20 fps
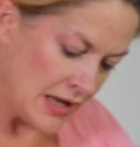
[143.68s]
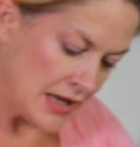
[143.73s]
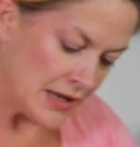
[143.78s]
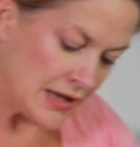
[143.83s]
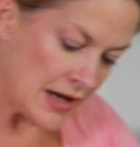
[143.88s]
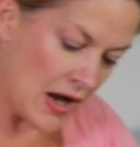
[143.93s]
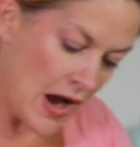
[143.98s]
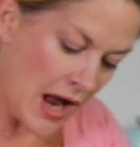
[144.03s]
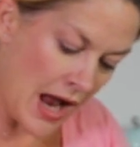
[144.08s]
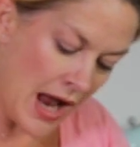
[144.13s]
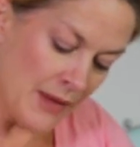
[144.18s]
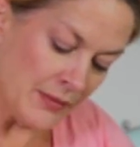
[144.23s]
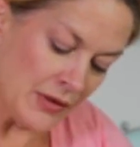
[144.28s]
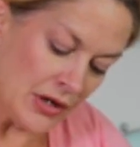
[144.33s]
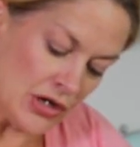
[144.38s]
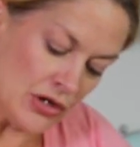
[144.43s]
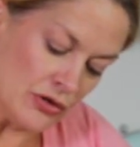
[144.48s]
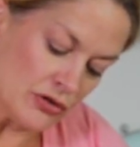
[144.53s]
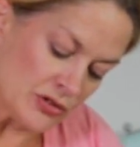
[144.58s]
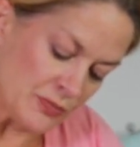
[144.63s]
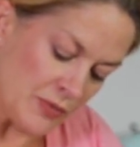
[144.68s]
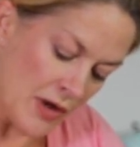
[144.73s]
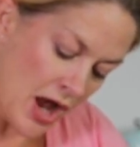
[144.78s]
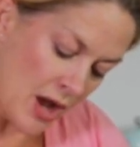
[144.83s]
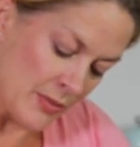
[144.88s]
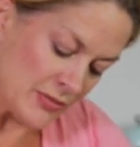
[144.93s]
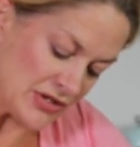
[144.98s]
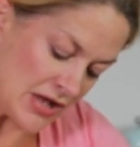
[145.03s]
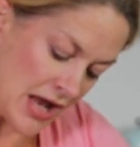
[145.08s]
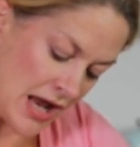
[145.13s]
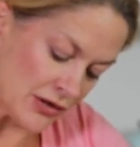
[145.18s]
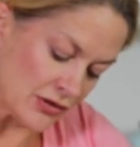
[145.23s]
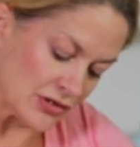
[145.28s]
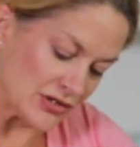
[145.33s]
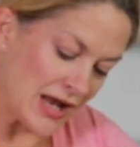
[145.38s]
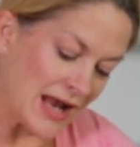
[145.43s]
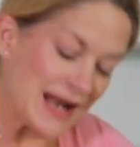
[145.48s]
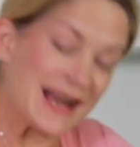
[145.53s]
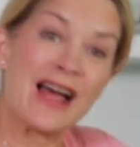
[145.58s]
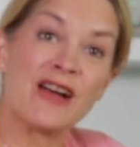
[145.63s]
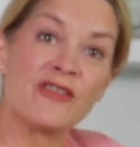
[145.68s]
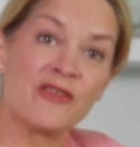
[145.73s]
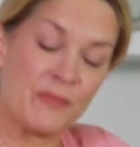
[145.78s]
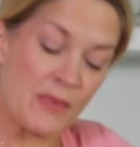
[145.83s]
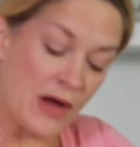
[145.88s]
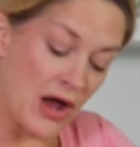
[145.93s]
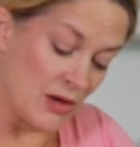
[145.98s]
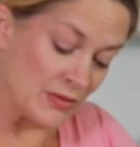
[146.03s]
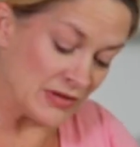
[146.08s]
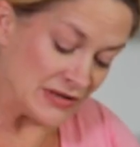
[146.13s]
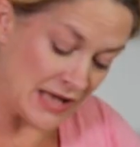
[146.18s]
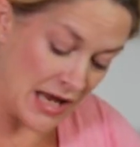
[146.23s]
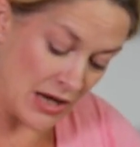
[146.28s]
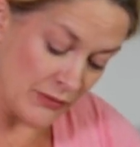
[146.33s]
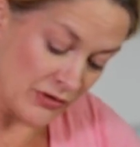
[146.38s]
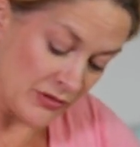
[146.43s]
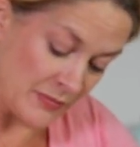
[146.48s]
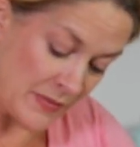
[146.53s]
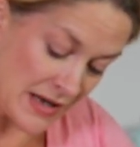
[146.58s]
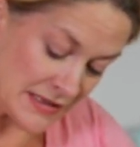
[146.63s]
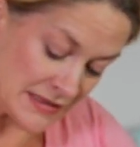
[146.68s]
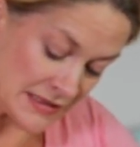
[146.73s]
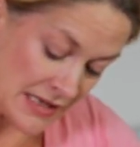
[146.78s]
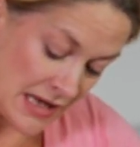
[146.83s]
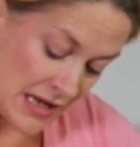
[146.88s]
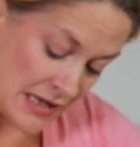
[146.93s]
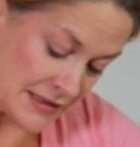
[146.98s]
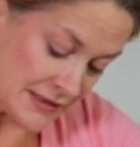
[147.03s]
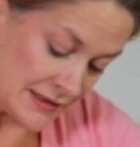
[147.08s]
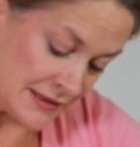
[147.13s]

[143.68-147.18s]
Now I'm going to use parmesan because I love parmesan with butternut.